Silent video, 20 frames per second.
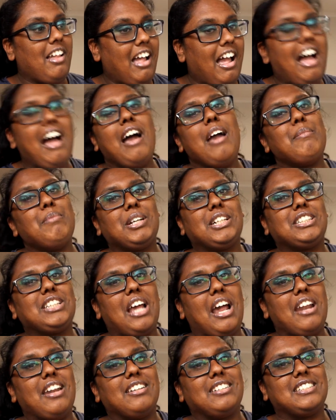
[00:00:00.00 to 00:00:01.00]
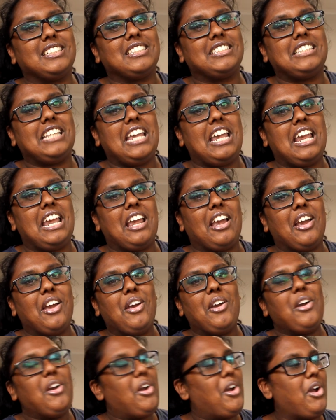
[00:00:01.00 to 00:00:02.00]
I'm excited to see
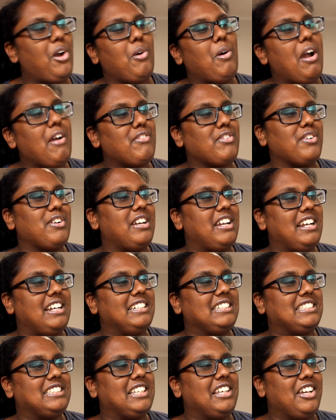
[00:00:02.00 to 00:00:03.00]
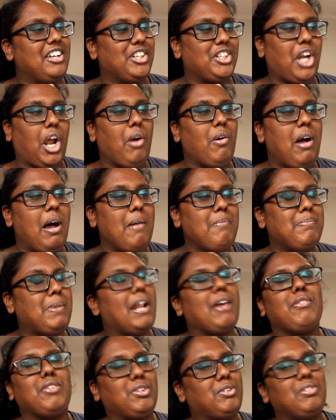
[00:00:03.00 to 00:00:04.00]
whoever it is show up, but
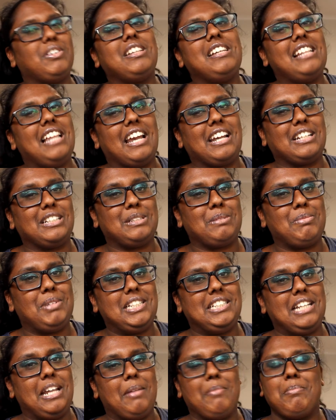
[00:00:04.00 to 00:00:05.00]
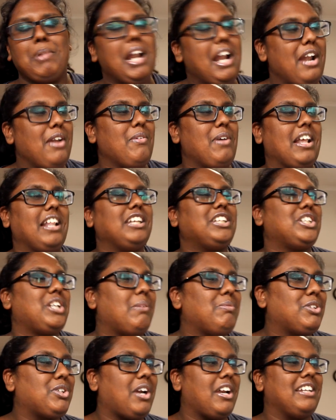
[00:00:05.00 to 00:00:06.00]
I would really like it to be Din. But anyway, let's
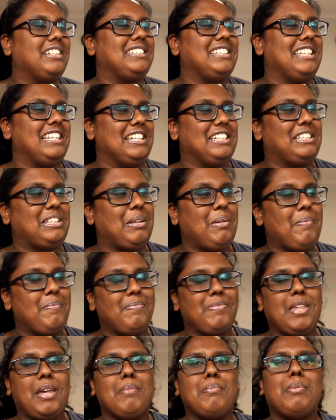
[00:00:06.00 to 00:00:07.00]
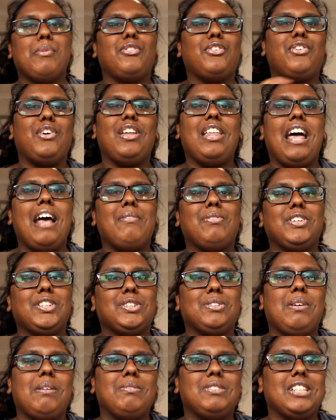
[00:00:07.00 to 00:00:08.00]
jump straight into this. But before that, please
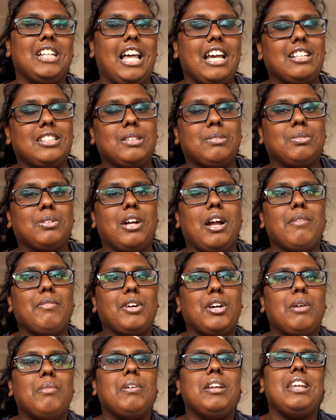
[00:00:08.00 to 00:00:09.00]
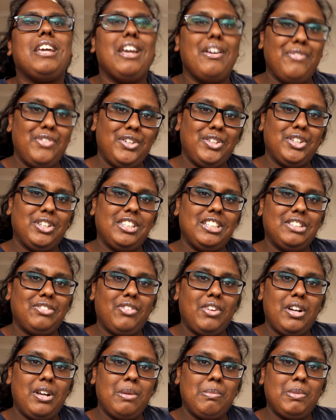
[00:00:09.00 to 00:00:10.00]
remember to like, subscribe, and comment if you enjoyed this
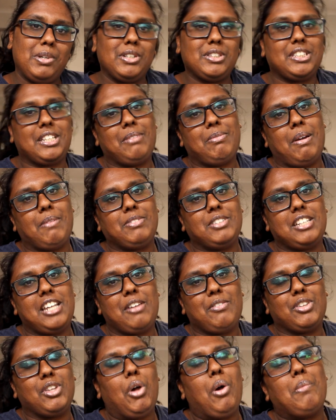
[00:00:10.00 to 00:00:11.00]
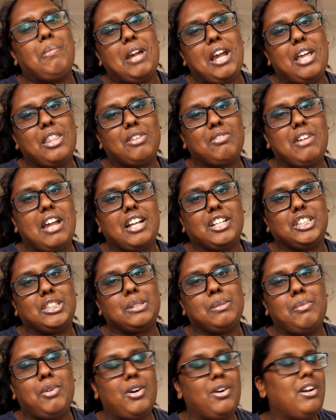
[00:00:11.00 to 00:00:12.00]
video, but also keep up to date with all my other reactions
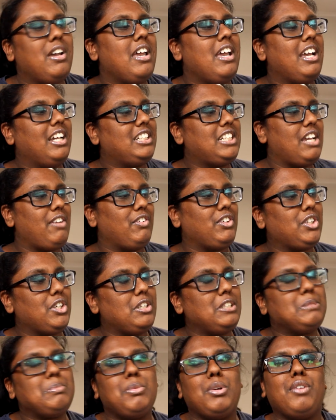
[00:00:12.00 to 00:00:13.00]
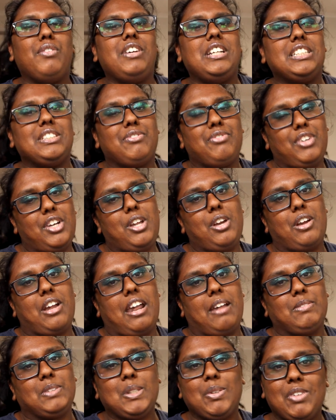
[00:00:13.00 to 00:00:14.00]
to more TV shows, movies, and video
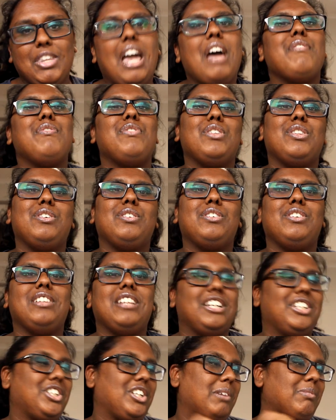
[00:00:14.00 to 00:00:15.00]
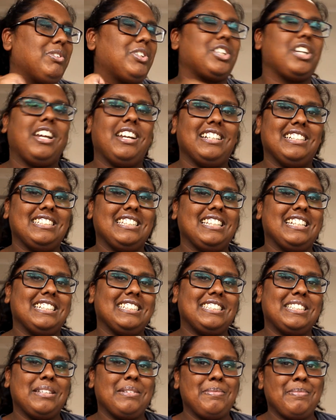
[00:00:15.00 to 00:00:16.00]
games. So without further ado, let's jump straight into
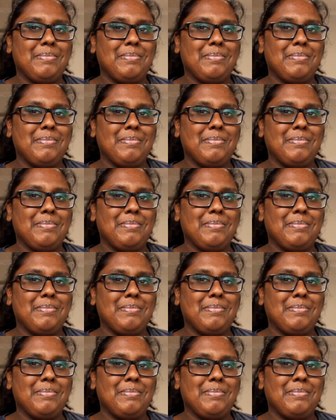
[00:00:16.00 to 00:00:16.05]
this.